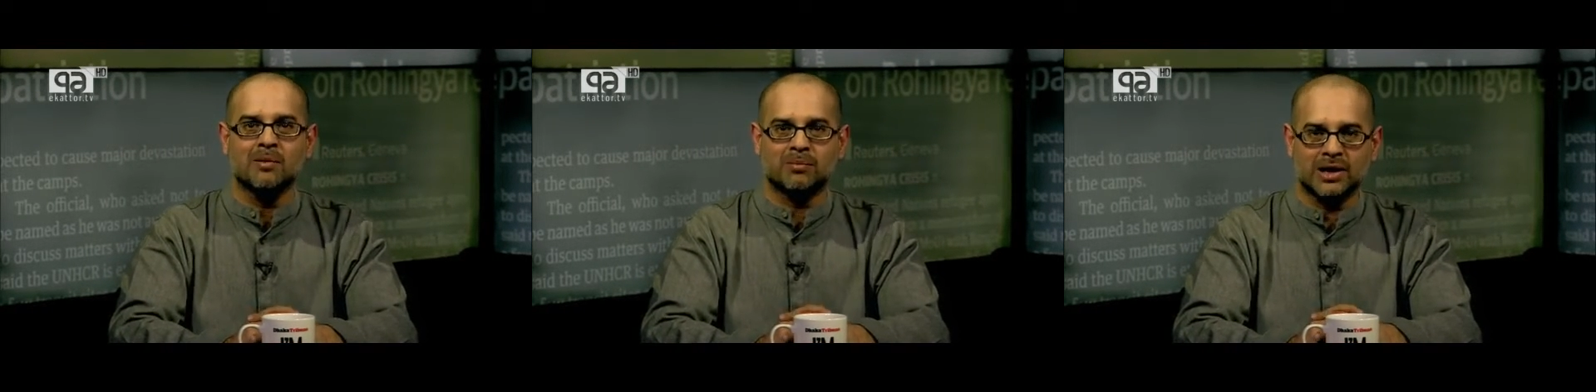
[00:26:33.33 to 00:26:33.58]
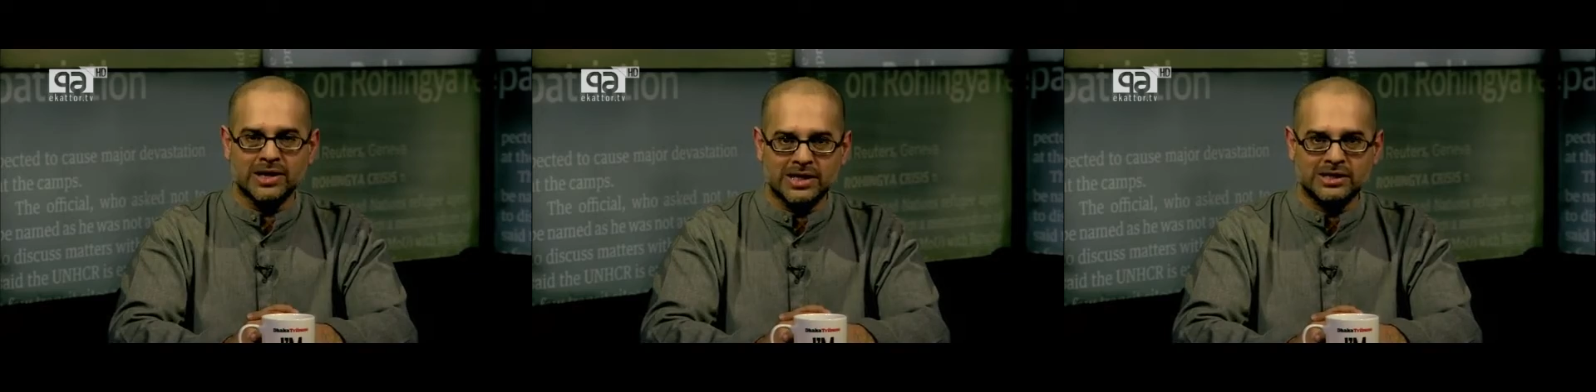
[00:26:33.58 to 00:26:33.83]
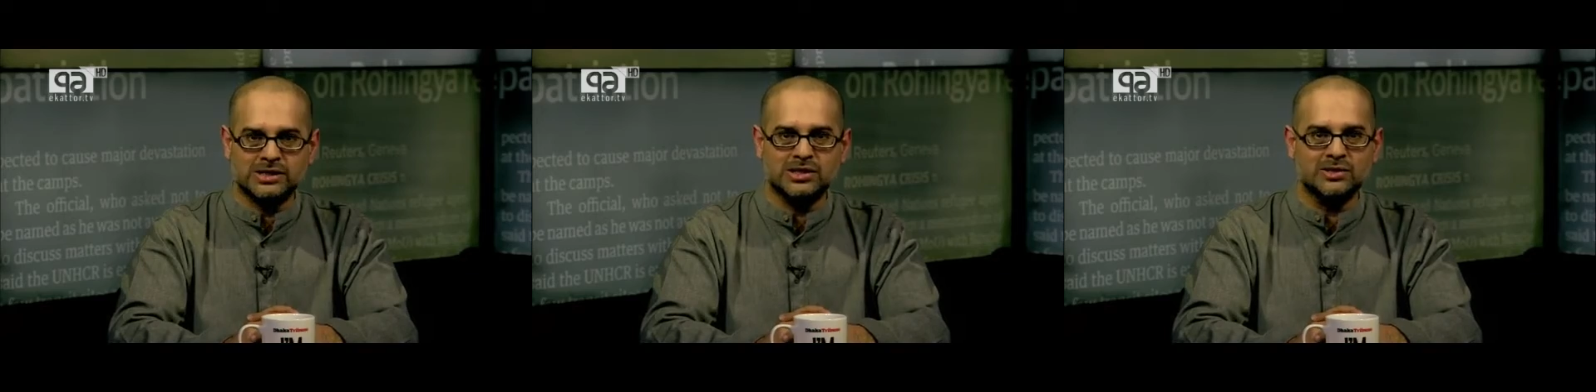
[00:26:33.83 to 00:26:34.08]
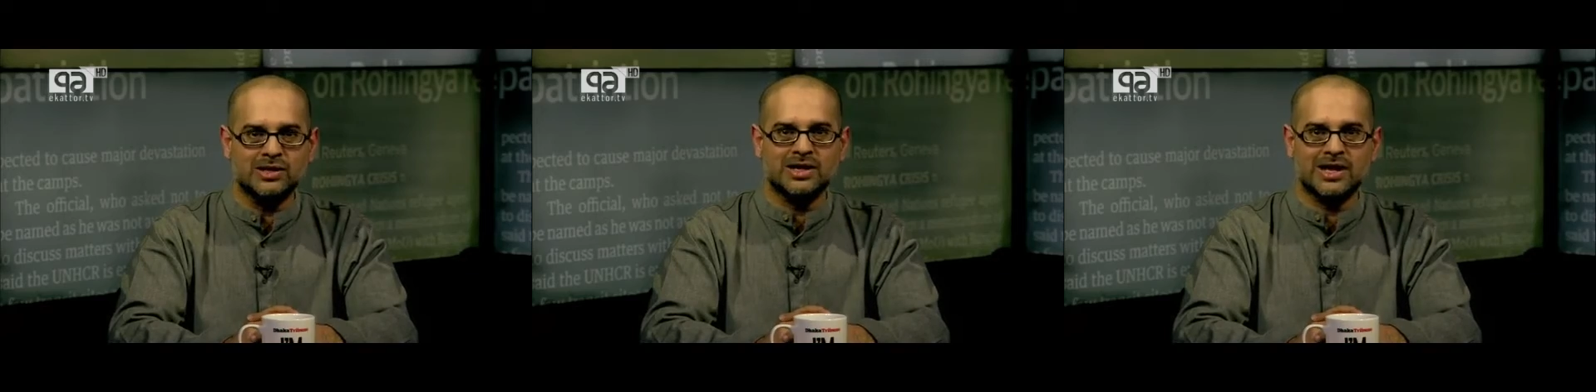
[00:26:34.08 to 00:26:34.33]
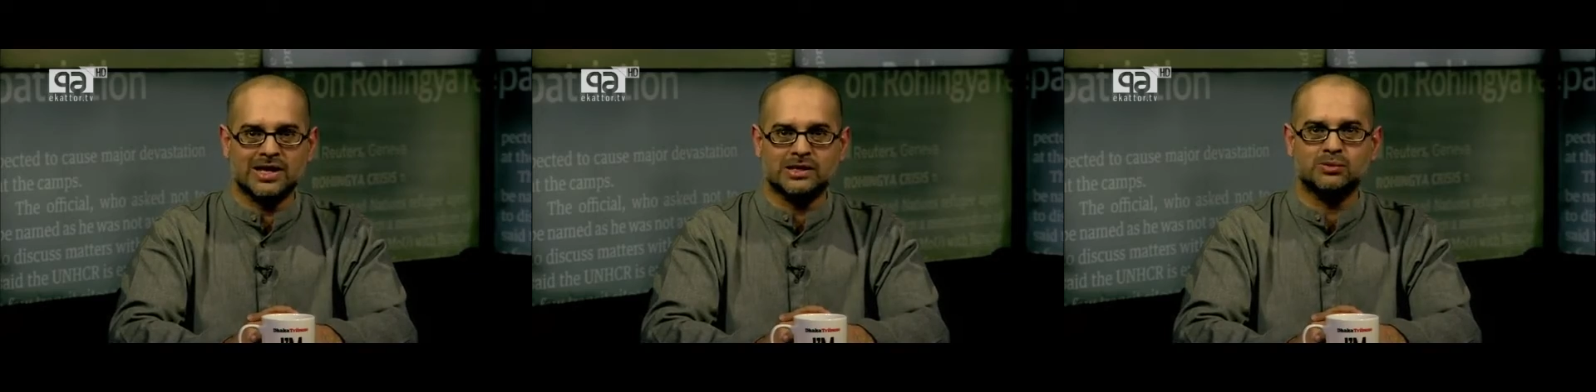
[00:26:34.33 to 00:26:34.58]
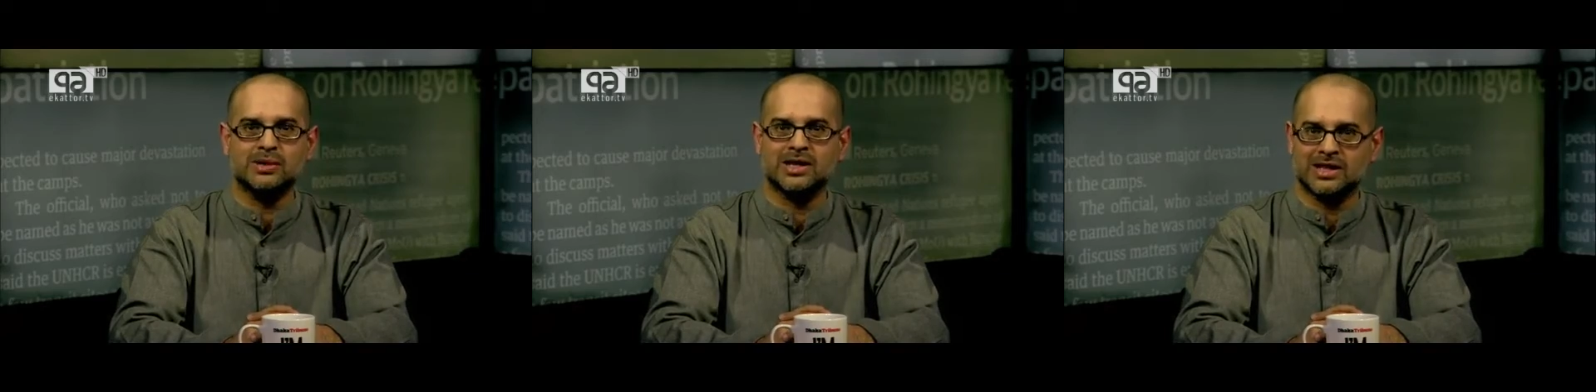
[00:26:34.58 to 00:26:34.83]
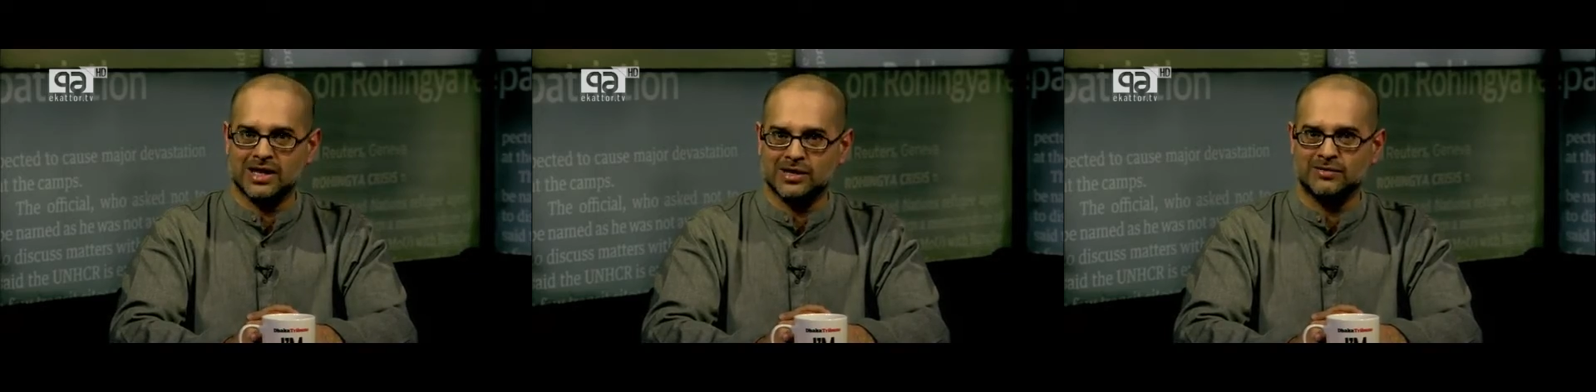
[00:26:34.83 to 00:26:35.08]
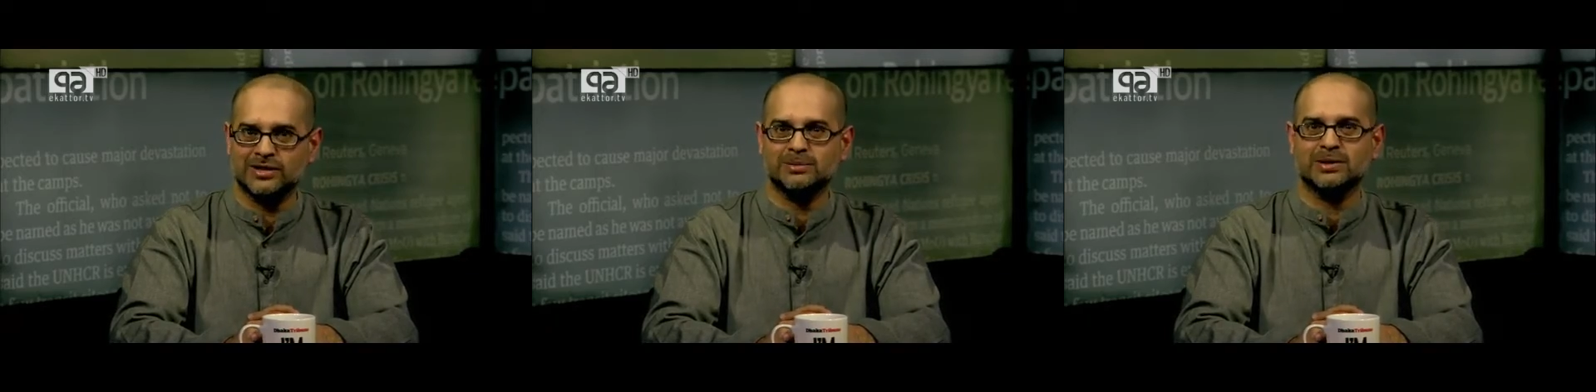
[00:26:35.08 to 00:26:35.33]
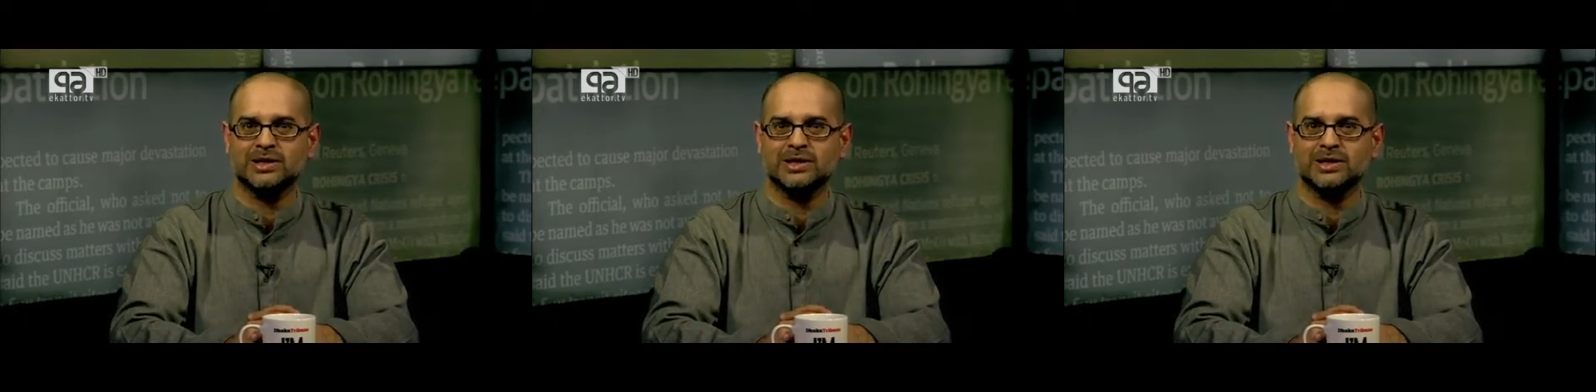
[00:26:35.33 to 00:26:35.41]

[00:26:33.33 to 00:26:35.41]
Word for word: Please tune in next week. Thank you very